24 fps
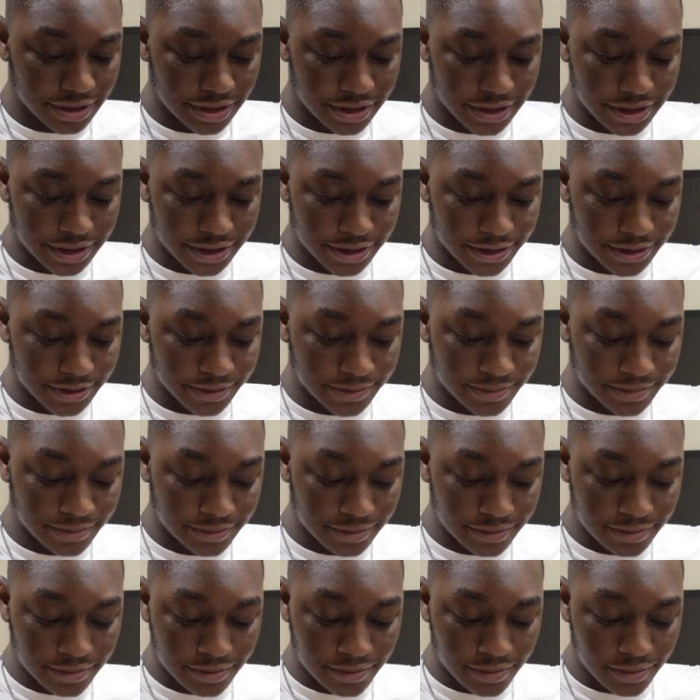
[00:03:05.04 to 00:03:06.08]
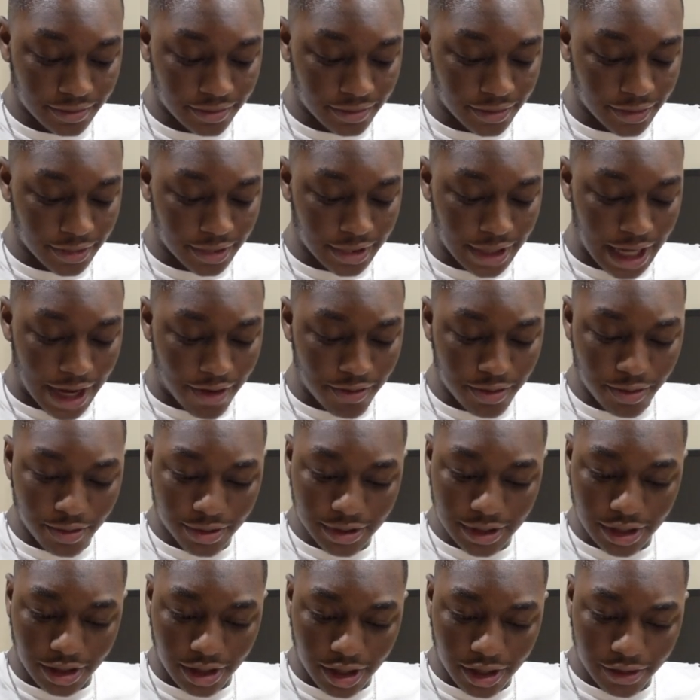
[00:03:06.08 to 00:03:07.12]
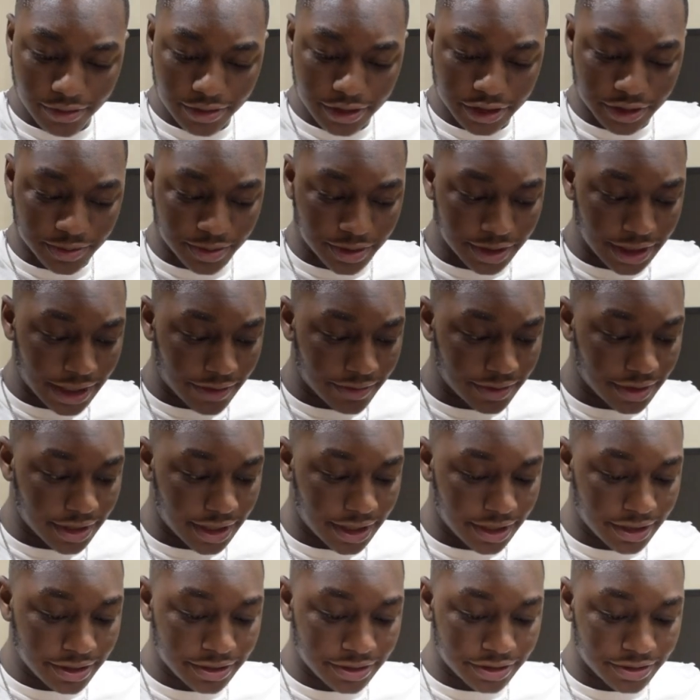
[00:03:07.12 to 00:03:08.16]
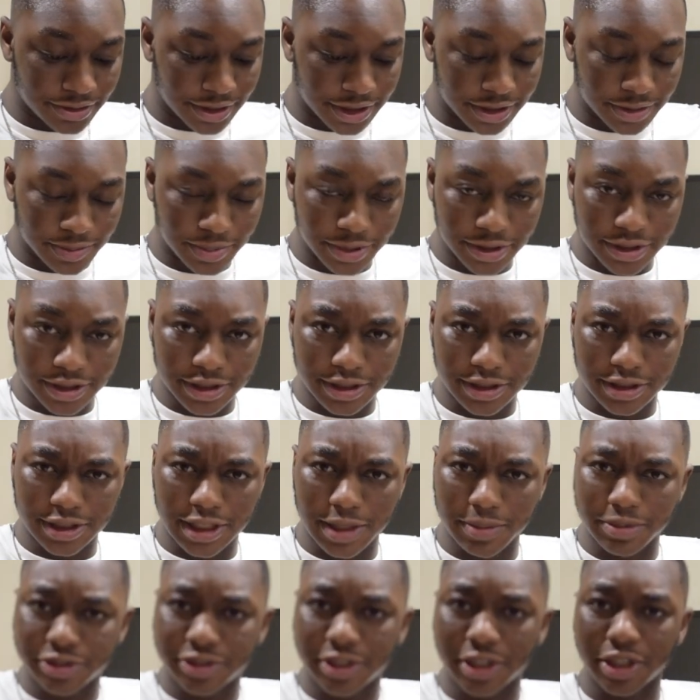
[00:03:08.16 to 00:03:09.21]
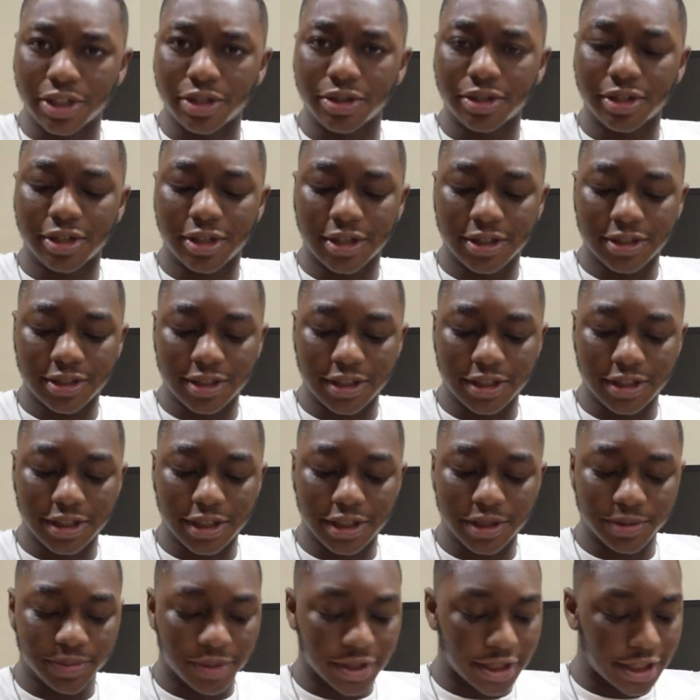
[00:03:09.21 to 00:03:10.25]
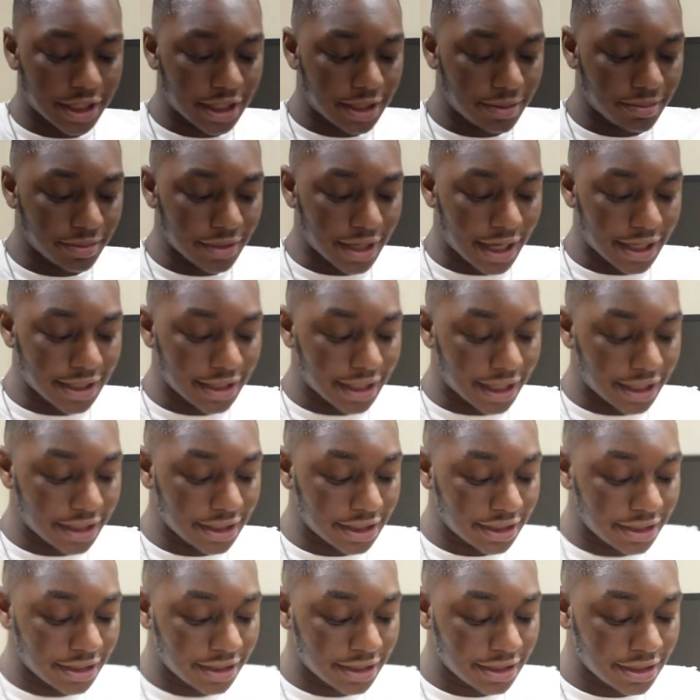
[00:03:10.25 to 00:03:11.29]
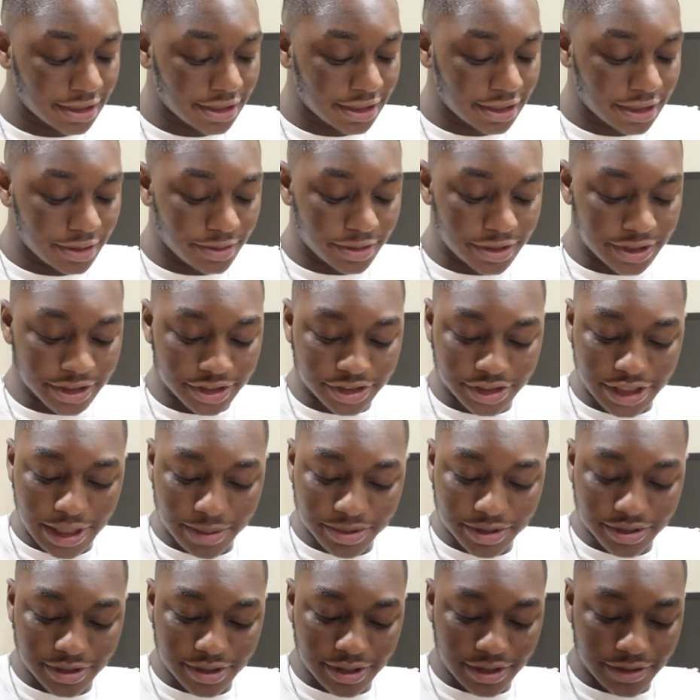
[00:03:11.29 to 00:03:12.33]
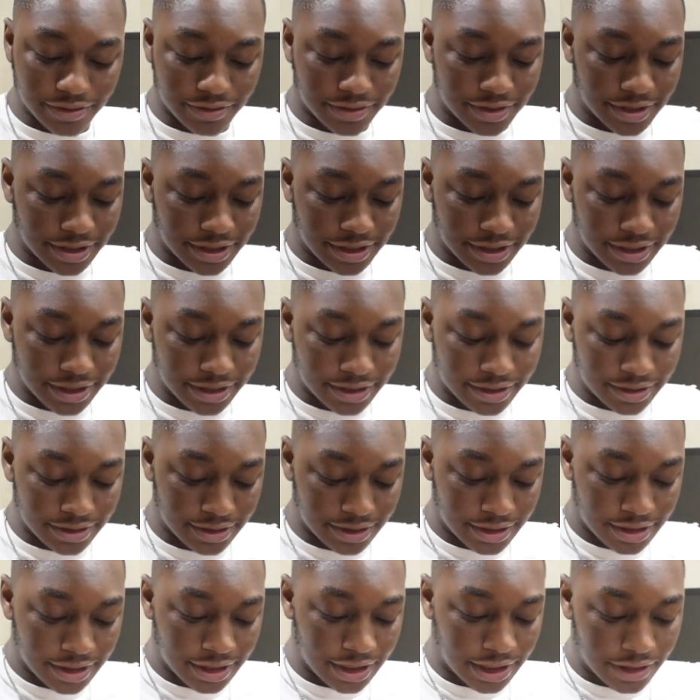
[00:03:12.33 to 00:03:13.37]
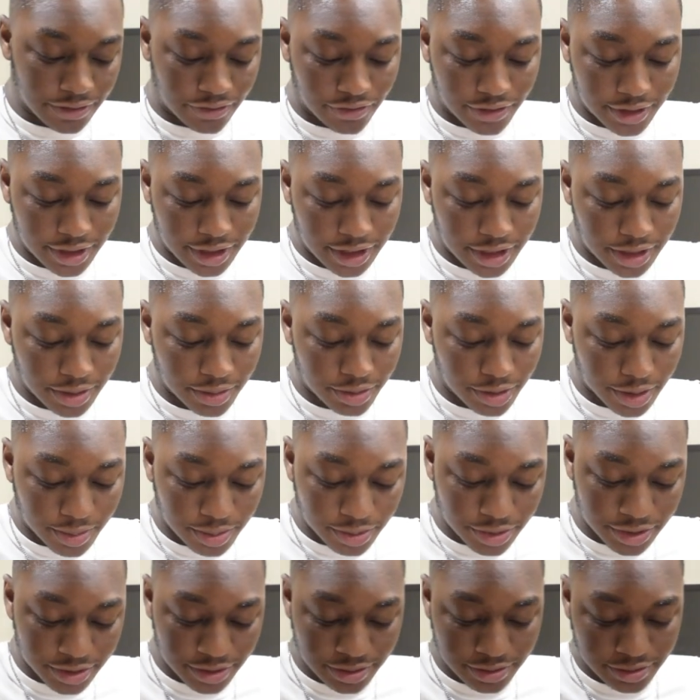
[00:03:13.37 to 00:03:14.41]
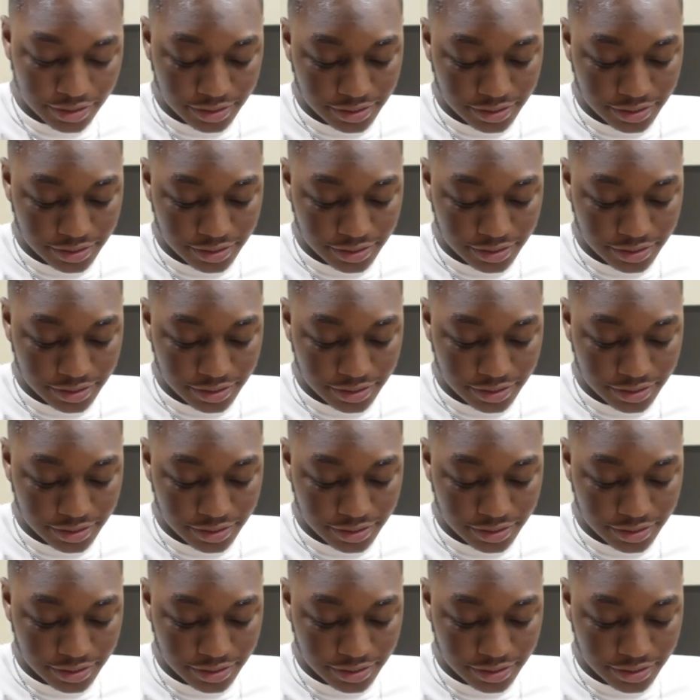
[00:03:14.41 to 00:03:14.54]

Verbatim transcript: the... Everyone, all these were $11, so I put 10% code on, and then it became 990 with the exception of the Infinity Warp one,